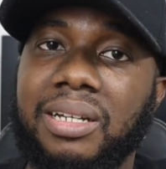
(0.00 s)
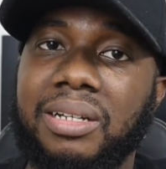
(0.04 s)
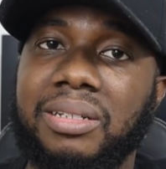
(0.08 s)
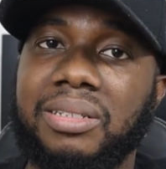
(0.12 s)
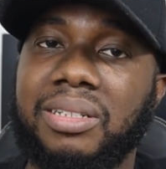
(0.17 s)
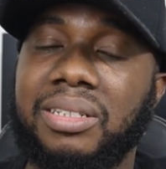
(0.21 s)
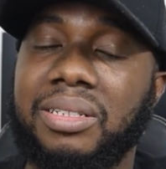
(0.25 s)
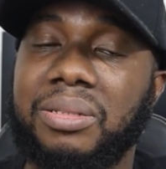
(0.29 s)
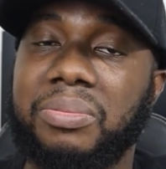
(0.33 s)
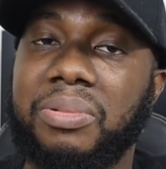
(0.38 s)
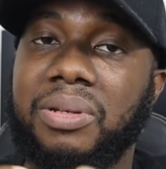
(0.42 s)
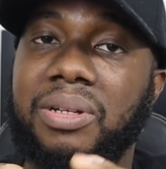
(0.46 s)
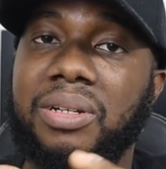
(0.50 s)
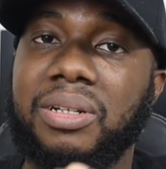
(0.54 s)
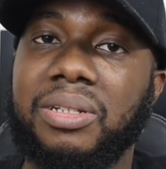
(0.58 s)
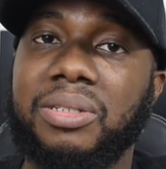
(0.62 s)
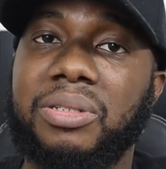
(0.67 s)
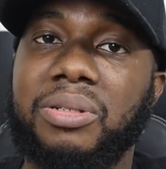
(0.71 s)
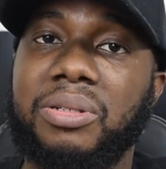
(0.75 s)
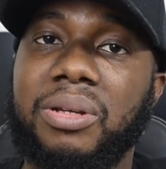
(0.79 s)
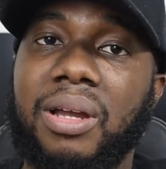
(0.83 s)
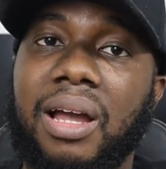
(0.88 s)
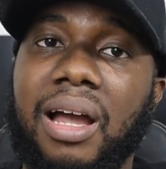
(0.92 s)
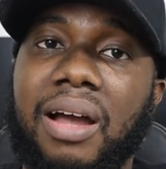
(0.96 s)
just because
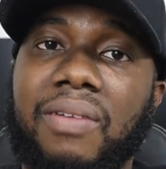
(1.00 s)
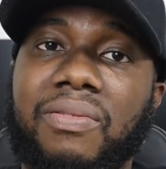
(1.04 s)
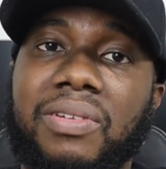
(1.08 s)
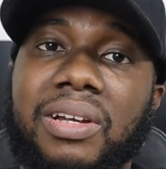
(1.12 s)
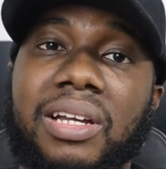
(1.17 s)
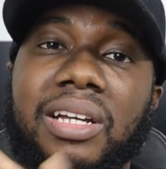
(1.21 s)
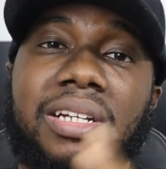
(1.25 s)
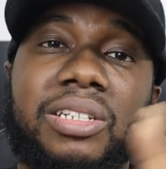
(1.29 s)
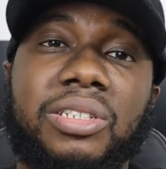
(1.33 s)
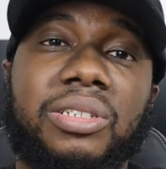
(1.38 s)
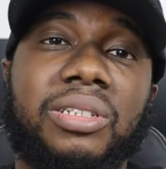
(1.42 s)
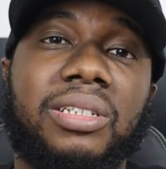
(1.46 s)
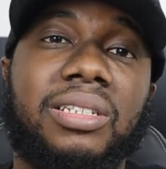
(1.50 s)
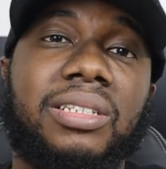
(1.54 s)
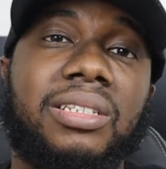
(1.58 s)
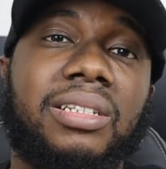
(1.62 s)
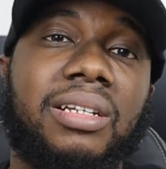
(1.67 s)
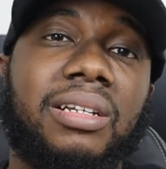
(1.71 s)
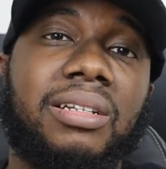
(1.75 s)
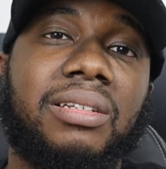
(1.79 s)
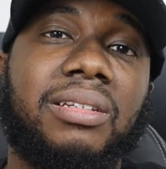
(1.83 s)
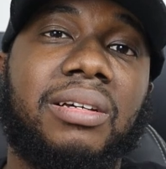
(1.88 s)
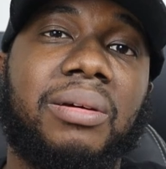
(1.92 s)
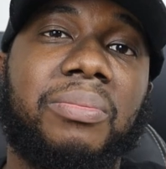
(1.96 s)
you have an
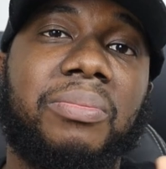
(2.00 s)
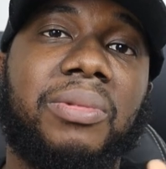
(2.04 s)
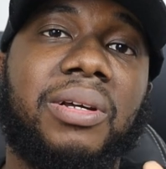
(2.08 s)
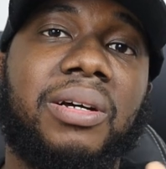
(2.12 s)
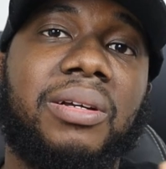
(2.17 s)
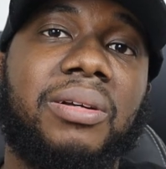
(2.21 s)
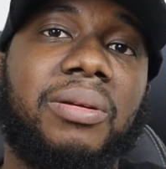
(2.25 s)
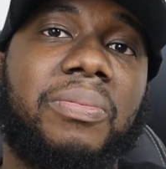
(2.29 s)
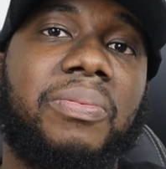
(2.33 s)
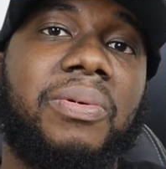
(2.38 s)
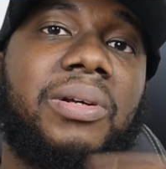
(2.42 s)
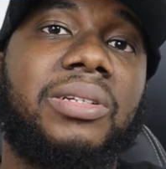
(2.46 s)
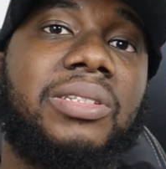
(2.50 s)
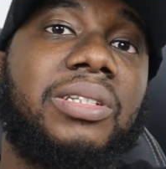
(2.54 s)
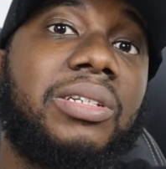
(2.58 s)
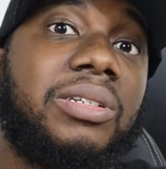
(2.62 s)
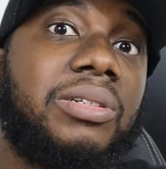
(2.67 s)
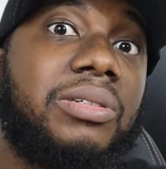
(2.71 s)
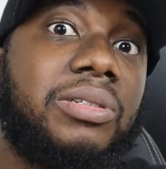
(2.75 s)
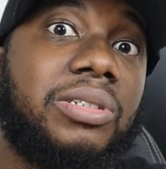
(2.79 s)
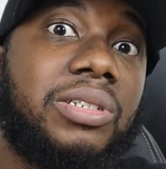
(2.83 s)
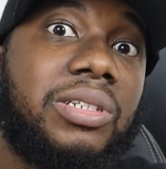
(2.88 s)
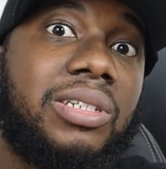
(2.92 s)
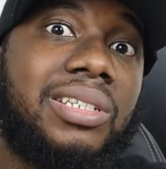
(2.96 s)
interesting thumbnail, the person
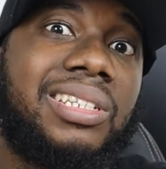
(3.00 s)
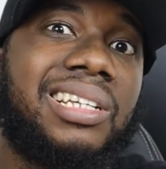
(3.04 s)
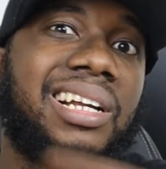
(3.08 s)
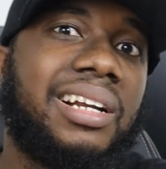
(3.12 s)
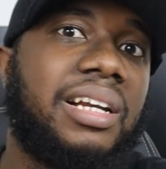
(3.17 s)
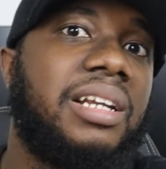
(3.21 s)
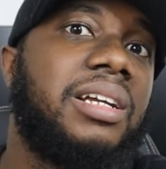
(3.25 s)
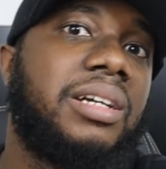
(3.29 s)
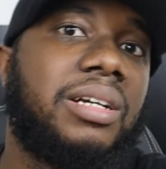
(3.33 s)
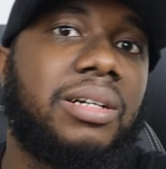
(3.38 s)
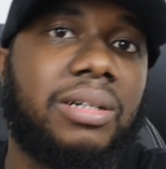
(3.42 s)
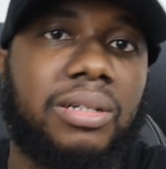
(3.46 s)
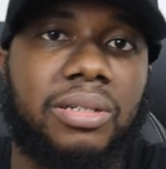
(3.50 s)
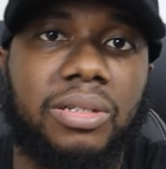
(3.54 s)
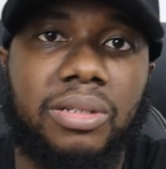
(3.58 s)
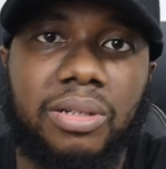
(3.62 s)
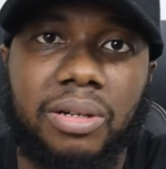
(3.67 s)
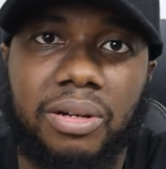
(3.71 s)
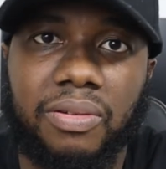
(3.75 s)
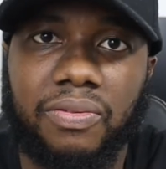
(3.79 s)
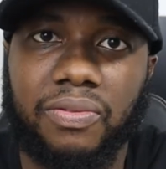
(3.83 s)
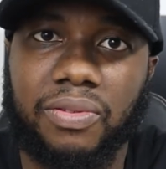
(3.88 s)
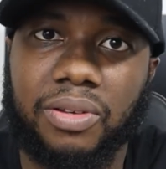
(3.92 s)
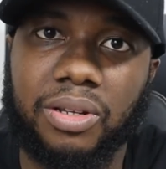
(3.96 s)
could just click on your
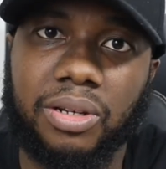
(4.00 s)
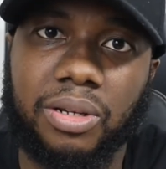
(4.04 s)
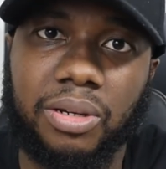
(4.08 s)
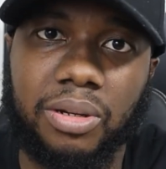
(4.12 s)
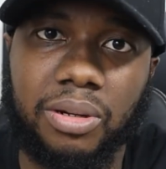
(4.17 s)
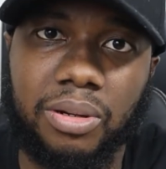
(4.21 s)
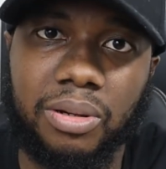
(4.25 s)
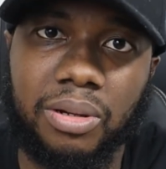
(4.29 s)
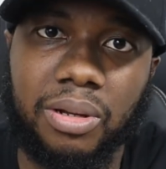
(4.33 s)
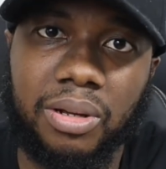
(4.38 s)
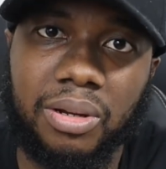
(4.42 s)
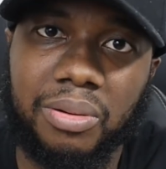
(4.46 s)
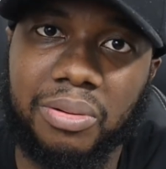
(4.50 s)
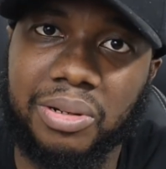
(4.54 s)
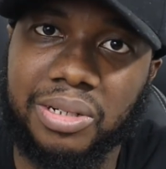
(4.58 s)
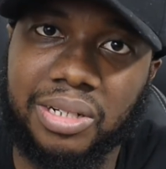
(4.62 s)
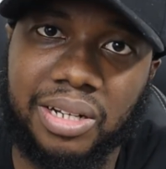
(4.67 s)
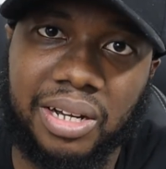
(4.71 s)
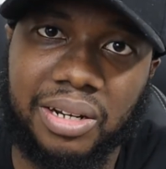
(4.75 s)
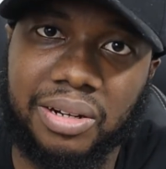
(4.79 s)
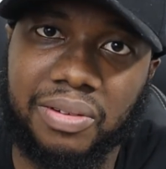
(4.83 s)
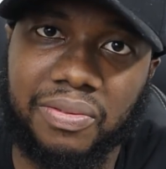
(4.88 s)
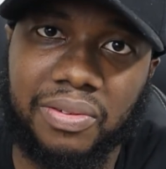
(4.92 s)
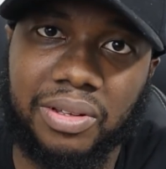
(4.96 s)
video
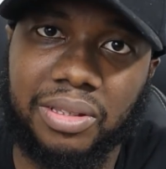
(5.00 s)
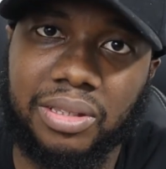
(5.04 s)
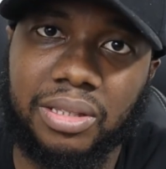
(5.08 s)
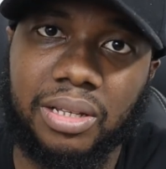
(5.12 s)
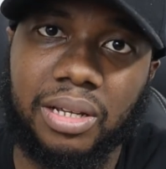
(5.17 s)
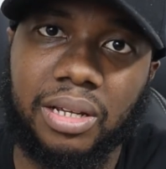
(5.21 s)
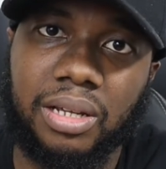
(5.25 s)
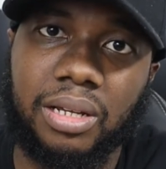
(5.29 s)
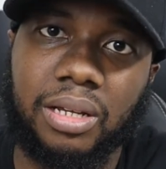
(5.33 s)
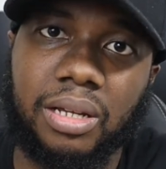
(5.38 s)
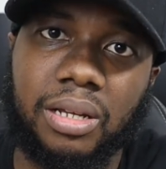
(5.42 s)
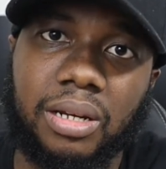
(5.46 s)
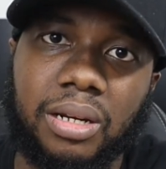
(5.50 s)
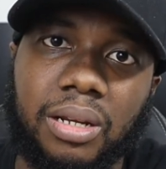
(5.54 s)
without even thinking.